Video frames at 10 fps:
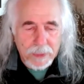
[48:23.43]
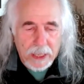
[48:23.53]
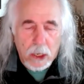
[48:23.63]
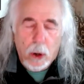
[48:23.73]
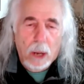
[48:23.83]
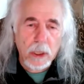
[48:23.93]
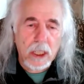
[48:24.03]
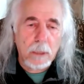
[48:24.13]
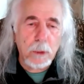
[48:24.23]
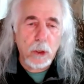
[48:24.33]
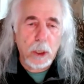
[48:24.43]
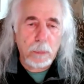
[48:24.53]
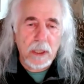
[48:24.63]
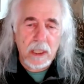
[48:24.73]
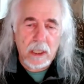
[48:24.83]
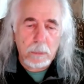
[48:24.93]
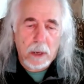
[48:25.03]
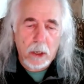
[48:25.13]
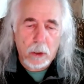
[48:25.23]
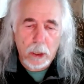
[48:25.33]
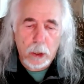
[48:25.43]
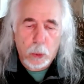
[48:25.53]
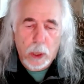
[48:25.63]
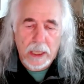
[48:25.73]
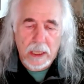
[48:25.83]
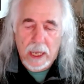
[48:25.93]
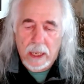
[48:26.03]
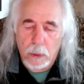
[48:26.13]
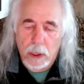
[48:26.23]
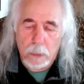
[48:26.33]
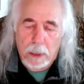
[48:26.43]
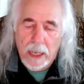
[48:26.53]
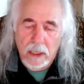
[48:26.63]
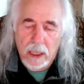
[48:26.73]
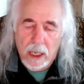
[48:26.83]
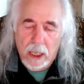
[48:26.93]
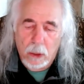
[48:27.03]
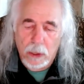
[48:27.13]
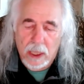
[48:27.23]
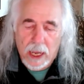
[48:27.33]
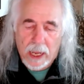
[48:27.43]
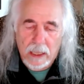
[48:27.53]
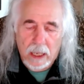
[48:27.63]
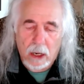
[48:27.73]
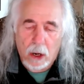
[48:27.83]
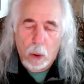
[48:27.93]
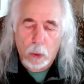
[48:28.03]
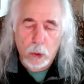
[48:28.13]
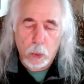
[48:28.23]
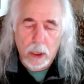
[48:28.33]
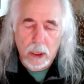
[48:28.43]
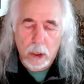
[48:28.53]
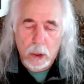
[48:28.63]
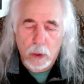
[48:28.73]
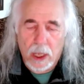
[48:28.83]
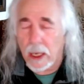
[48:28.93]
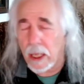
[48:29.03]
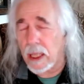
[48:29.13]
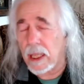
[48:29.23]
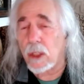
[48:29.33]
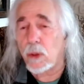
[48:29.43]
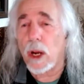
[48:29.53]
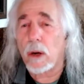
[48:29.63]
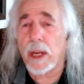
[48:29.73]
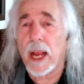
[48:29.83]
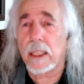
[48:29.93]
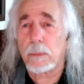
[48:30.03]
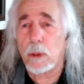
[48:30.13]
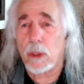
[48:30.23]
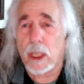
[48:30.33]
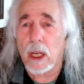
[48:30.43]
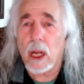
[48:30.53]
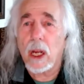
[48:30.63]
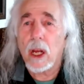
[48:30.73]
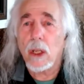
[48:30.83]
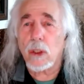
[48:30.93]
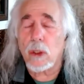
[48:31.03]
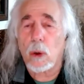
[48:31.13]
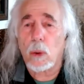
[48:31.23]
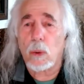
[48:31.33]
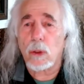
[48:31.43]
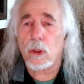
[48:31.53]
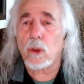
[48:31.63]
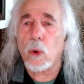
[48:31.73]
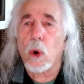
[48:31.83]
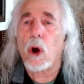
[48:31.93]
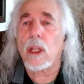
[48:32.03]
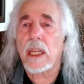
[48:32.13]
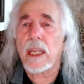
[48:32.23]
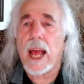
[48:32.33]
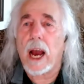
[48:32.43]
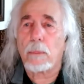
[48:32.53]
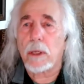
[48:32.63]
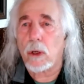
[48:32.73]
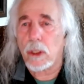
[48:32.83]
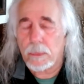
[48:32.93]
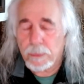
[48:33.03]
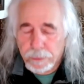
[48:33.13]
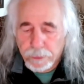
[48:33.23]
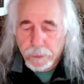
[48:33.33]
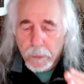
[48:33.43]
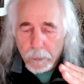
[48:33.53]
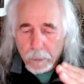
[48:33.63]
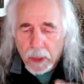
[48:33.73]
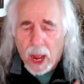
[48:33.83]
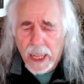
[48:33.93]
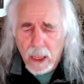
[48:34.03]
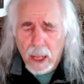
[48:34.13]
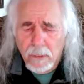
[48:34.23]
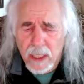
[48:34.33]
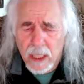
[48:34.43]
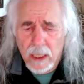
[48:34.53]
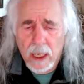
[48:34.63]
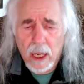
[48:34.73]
I was in the music business in my early 20s, and it was a passion that I always had. And I always wanted to do that. And I think that's why I react to music so strongly now, because I left it